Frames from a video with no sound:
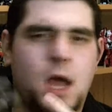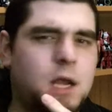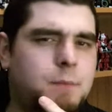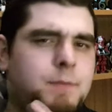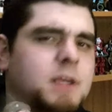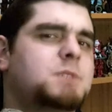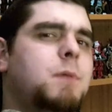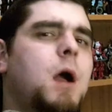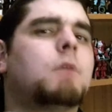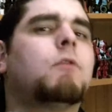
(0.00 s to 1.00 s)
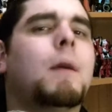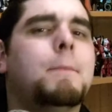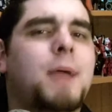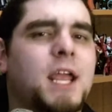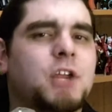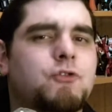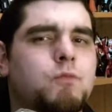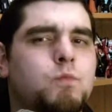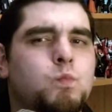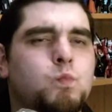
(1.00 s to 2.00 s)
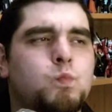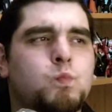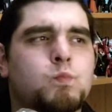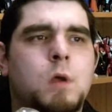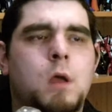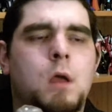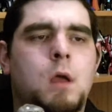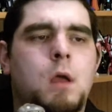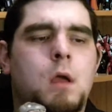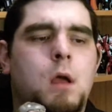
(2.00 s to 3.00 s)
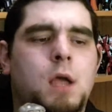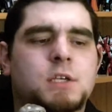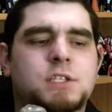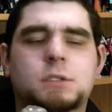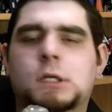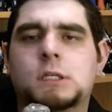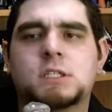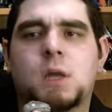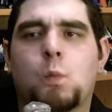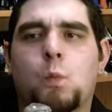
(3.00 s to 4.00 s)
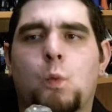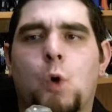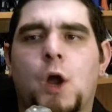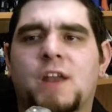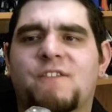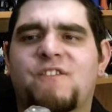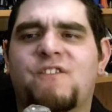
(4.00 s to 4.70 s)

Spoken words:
and a spark of Rampage. I still don't understand why the